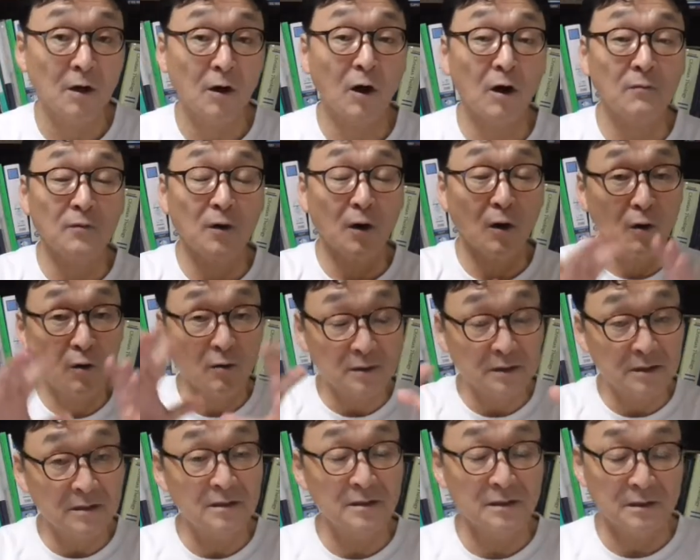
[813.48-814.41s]
of all
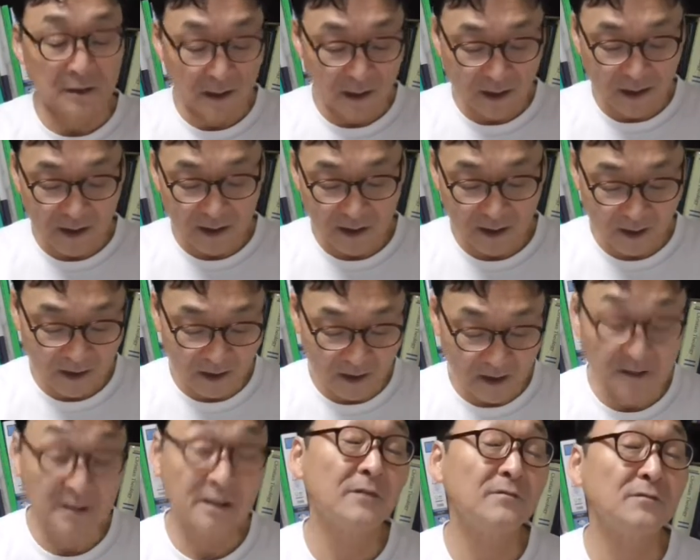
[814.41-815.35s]
these
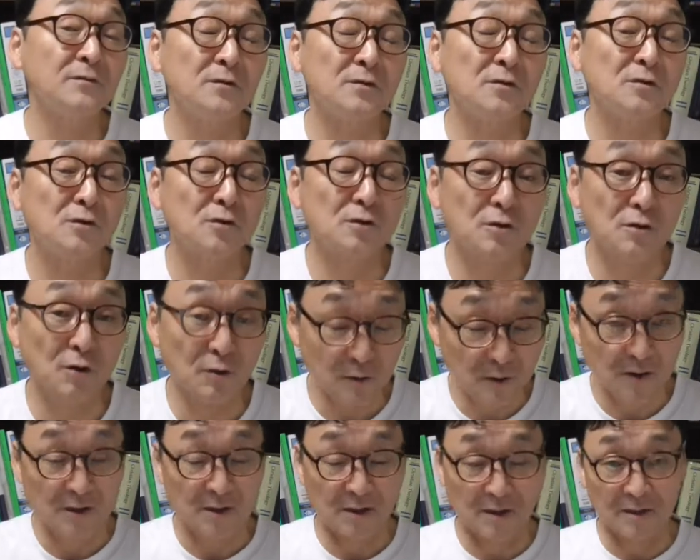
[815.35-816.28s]
seven
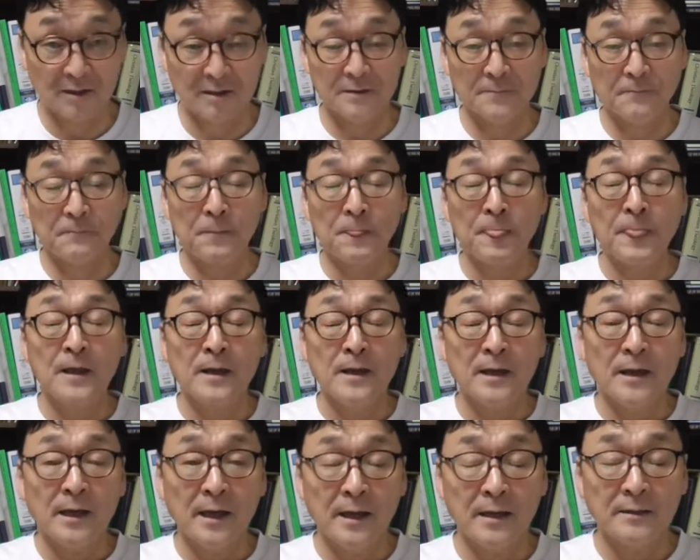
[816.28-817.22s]
churches,
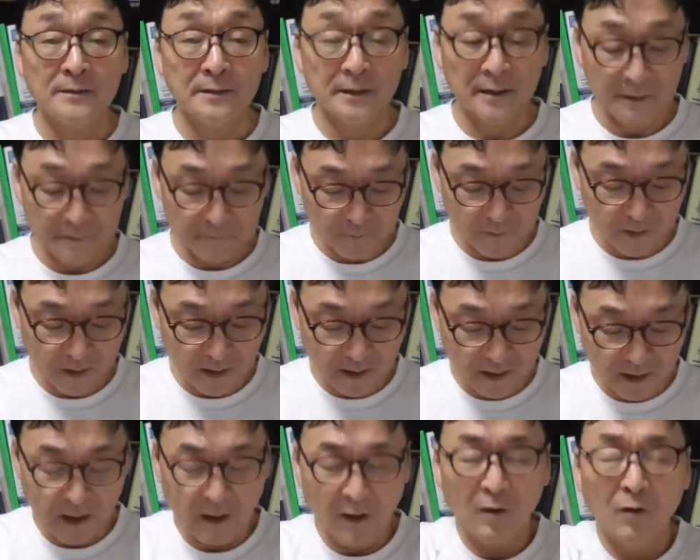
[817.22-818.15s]
and then
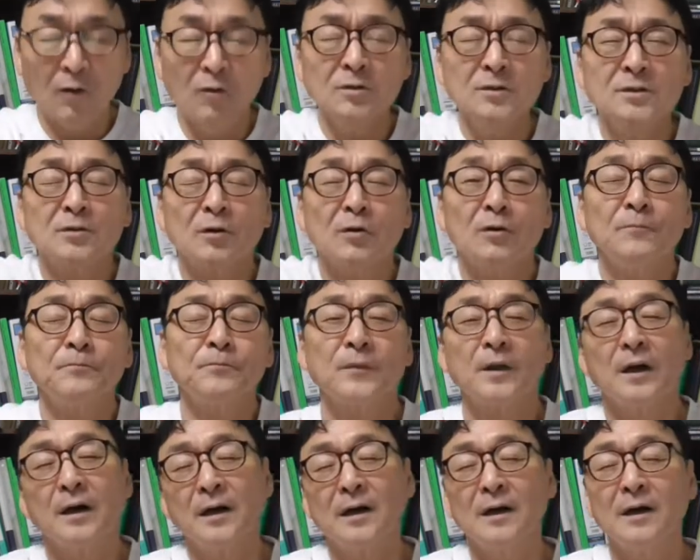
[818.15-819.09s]
the, also
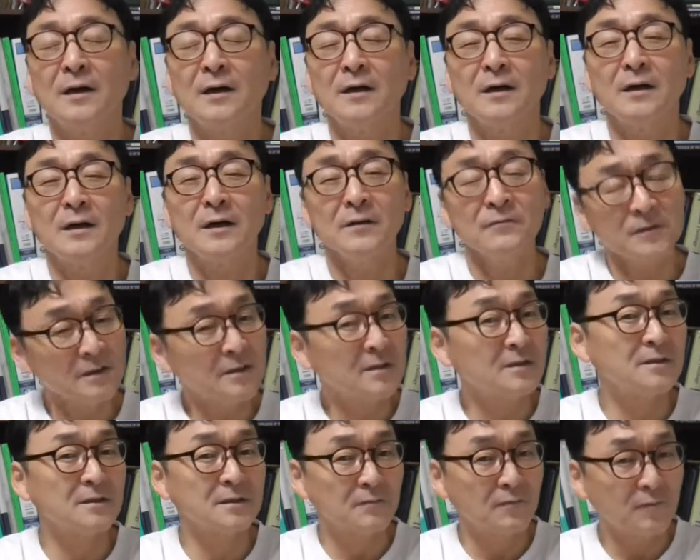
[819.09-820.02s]
uh,
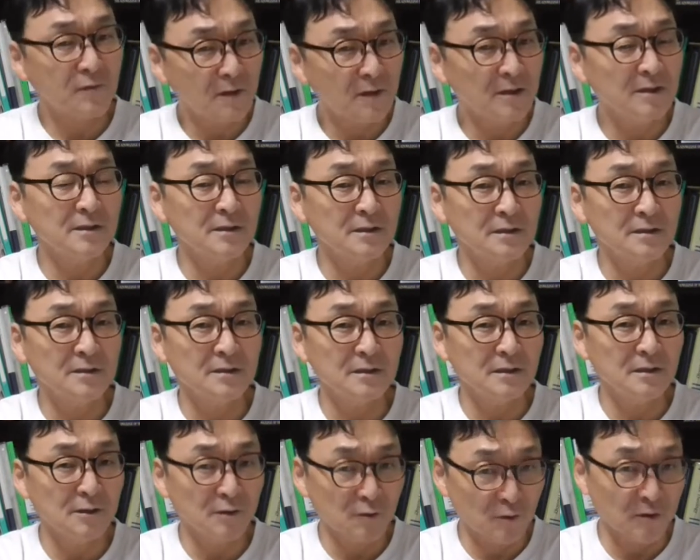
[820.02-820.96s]
Ephesus is a pretty
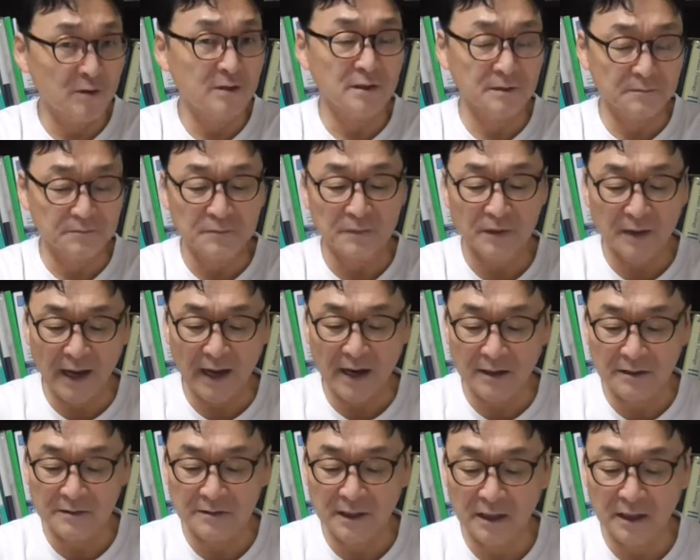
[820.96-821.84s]
interesting town.